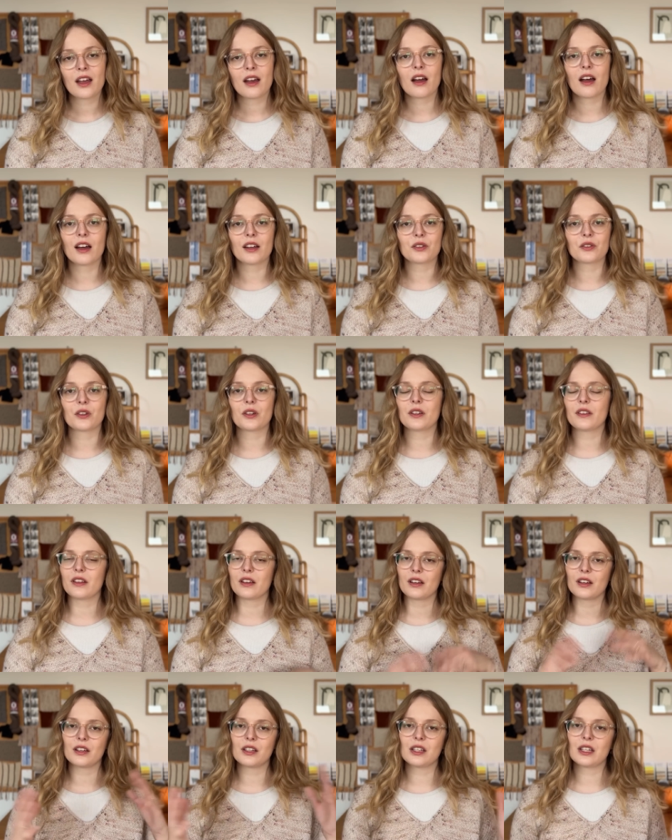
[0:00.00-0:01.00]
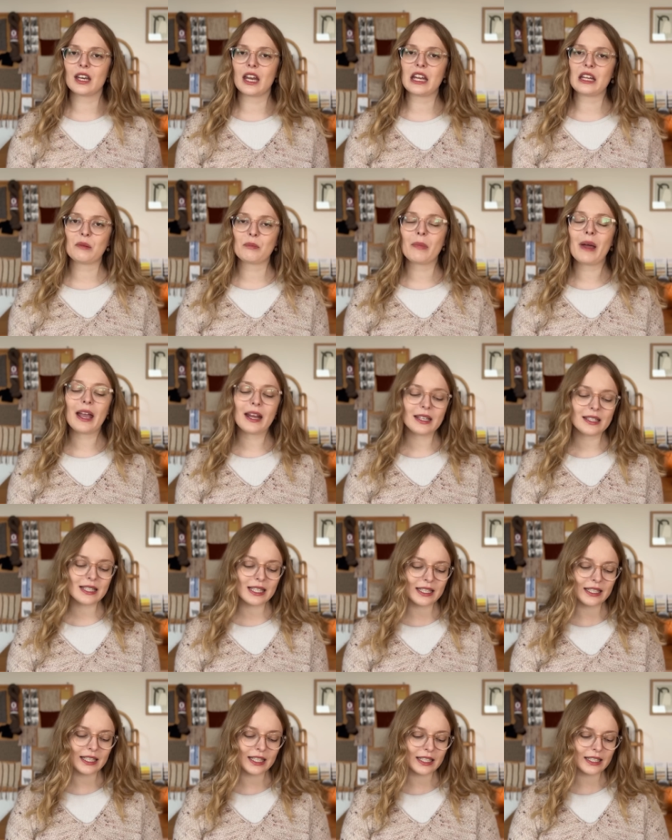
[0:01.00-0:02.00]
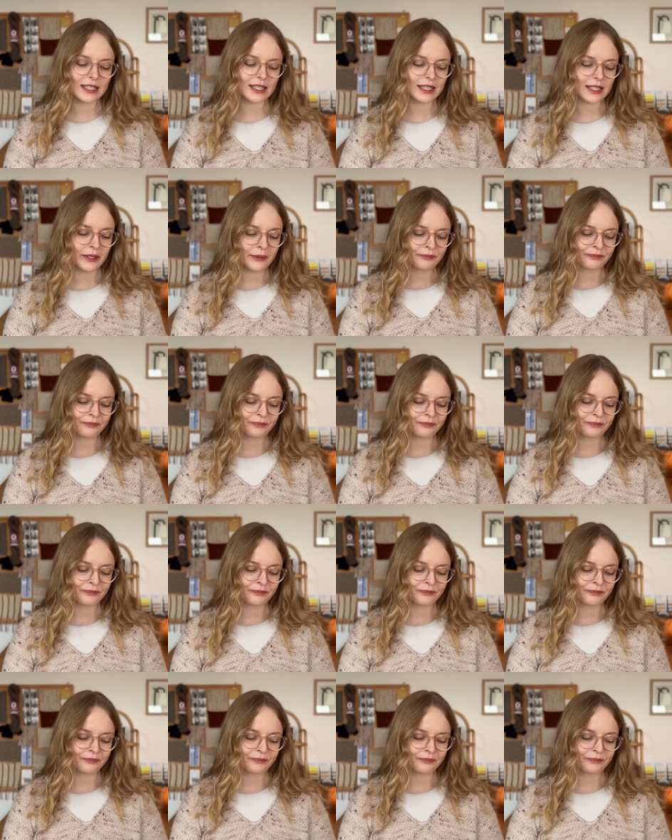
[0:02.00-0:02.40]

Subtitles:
under the name PetiteKnit.